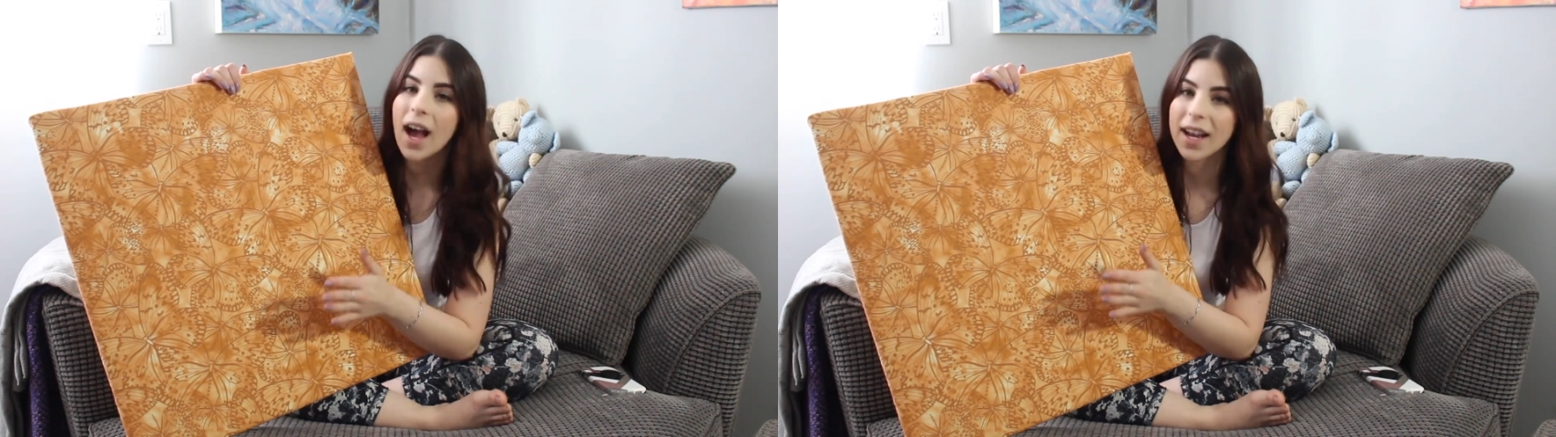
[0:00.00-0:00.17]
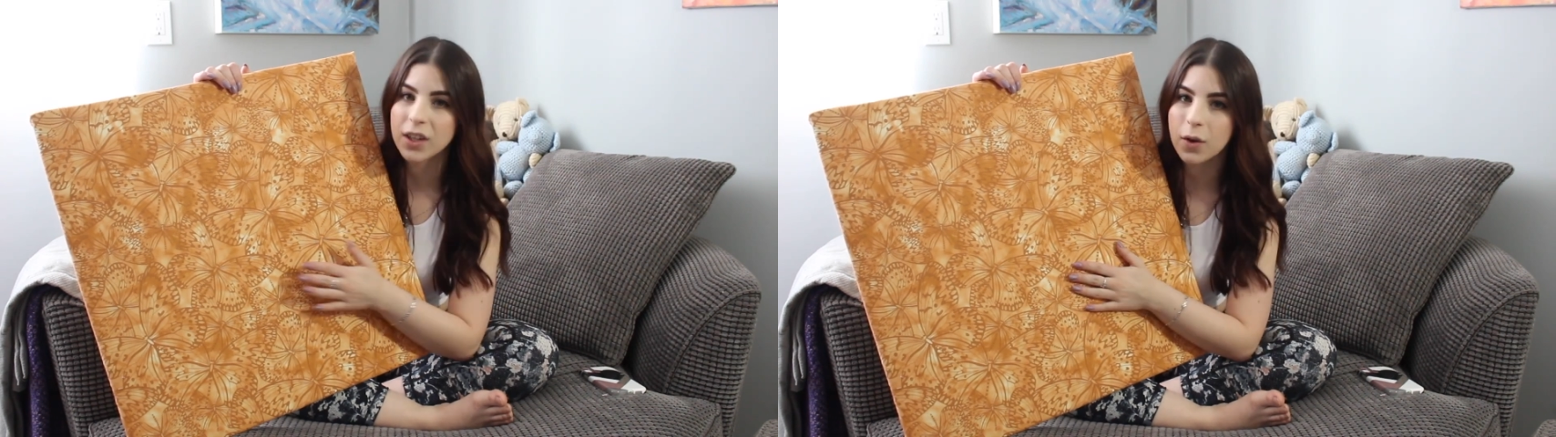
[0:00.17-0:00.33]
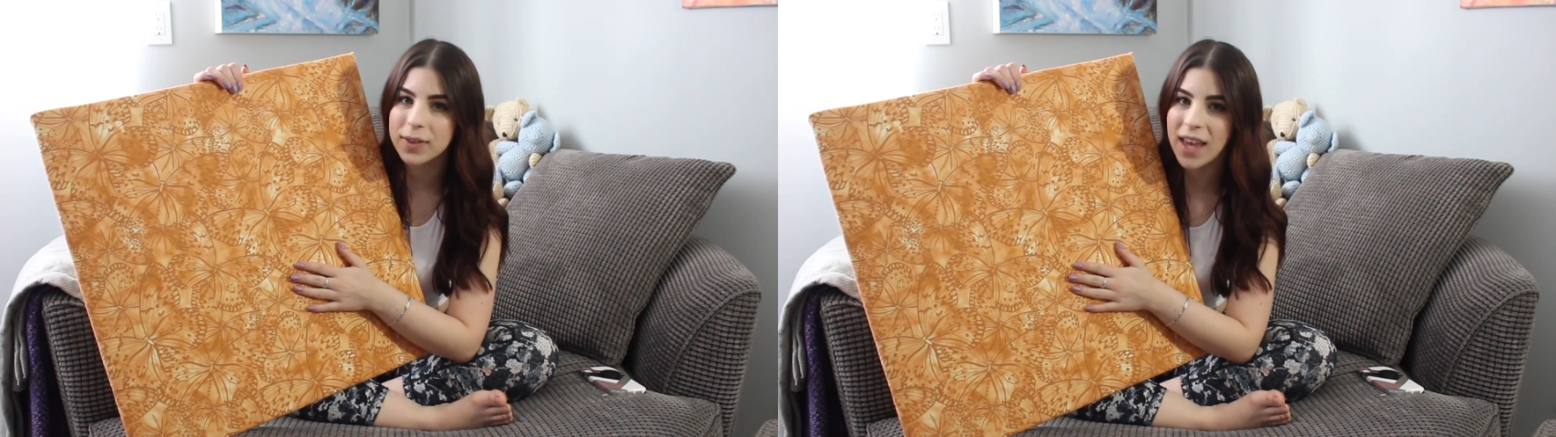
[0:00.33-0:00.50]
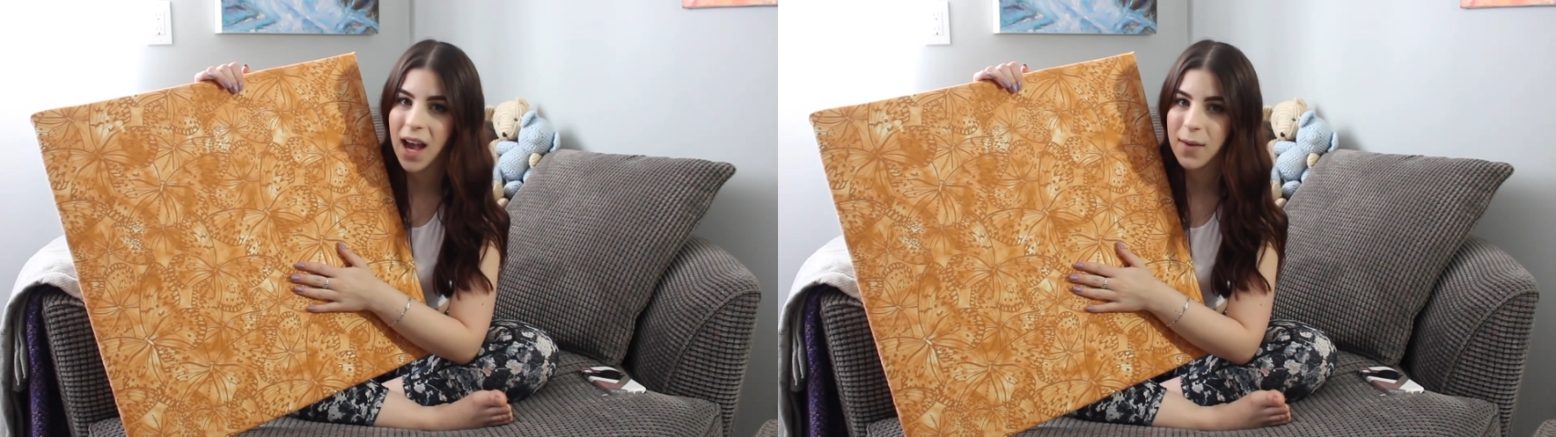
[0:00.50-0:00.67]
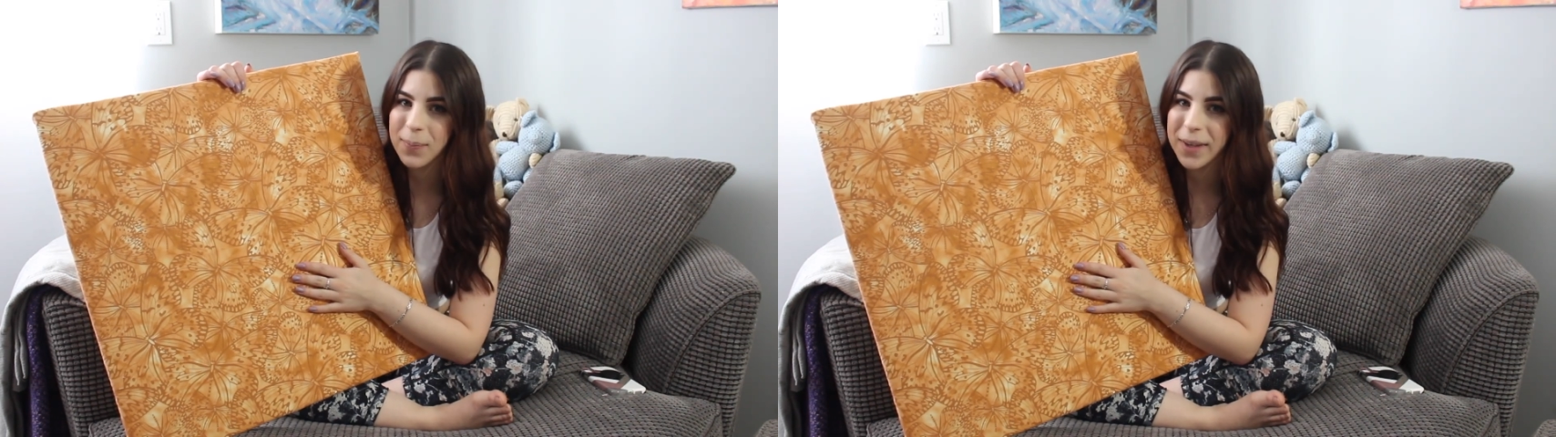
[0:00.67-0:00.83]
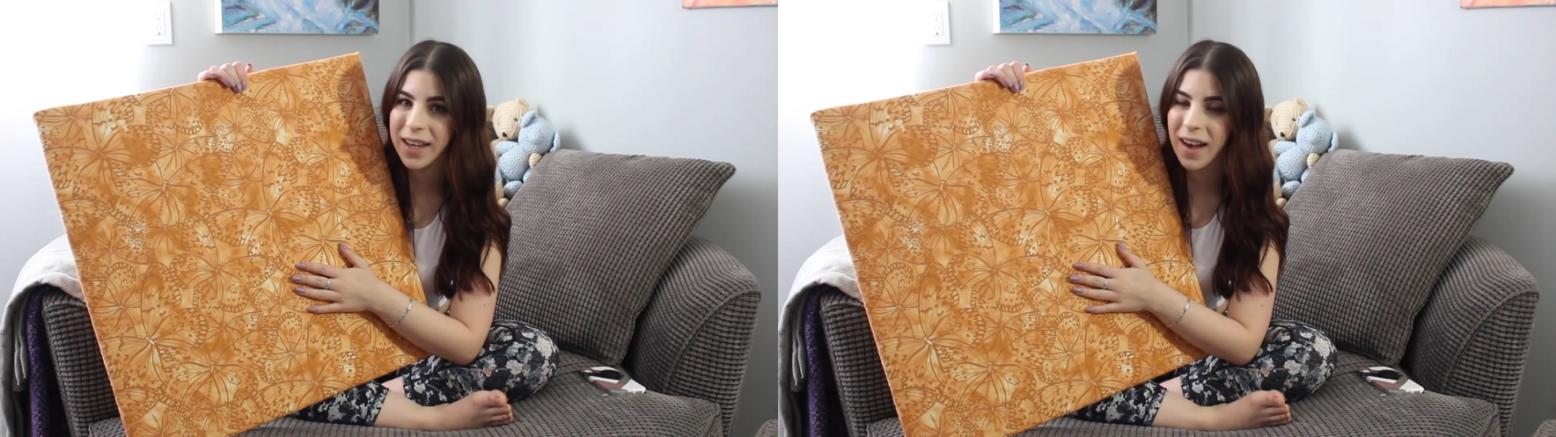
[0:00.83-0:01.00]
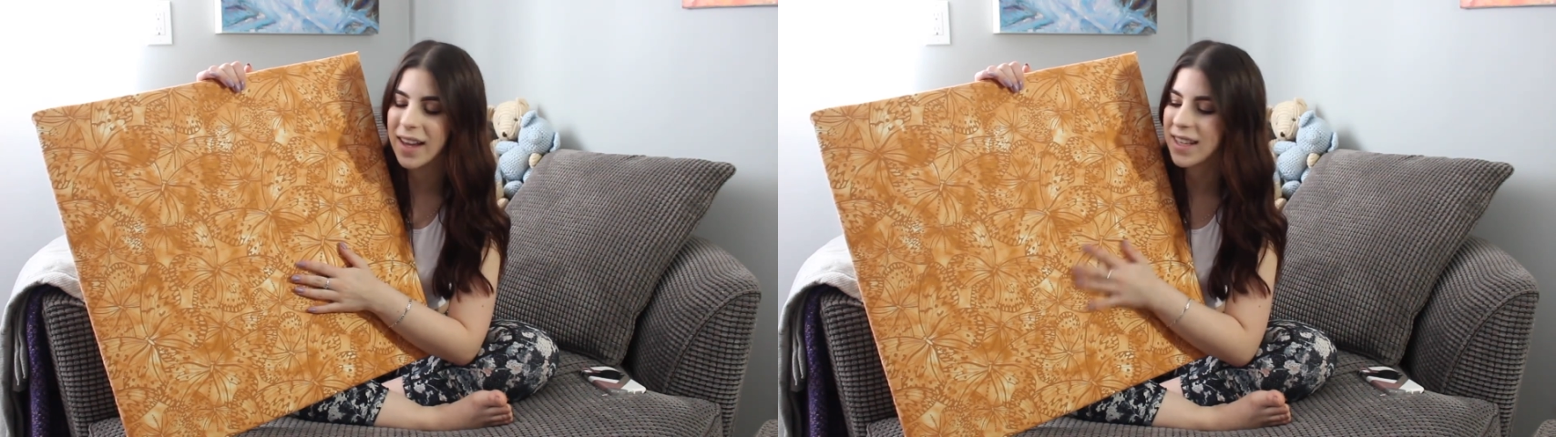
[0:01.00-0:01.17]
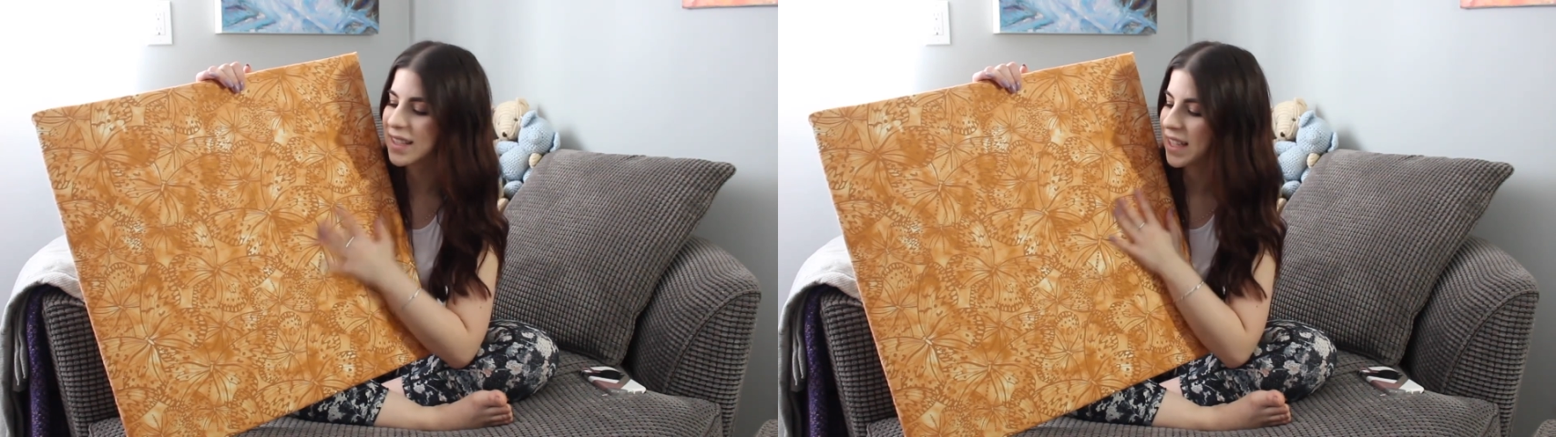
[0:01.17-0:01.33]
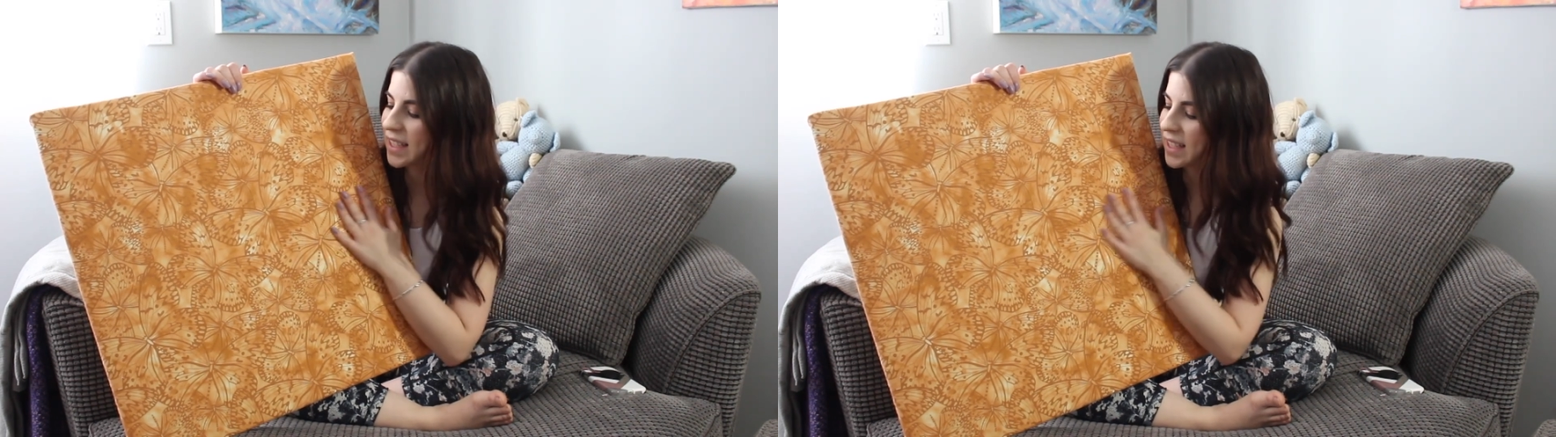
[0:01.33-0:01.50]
I note that because